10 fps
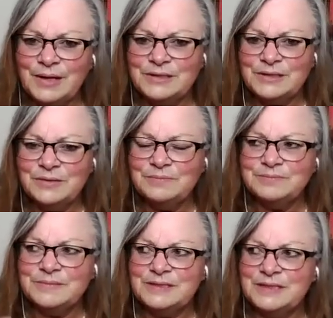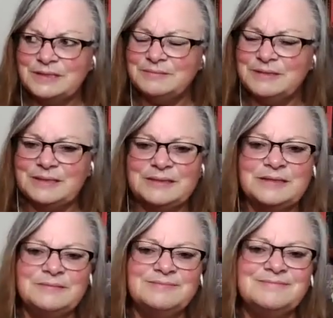yeah, so as I
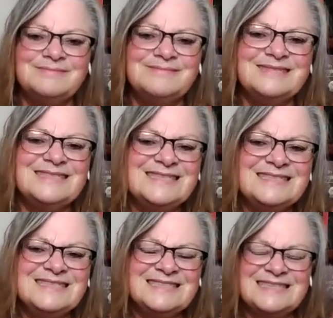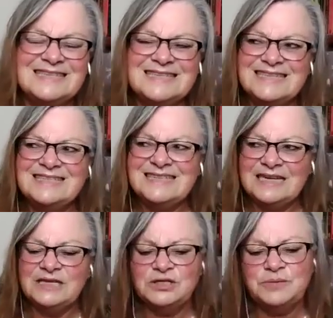said, this isn't
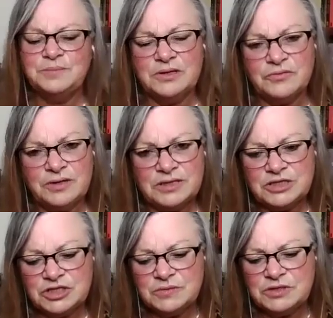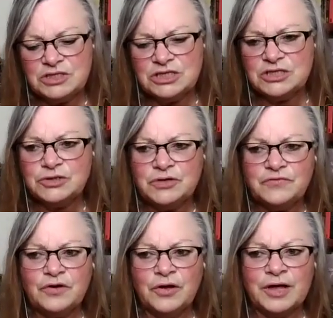intended to be criticism. It's just
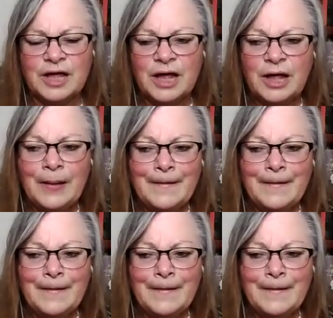sort of like,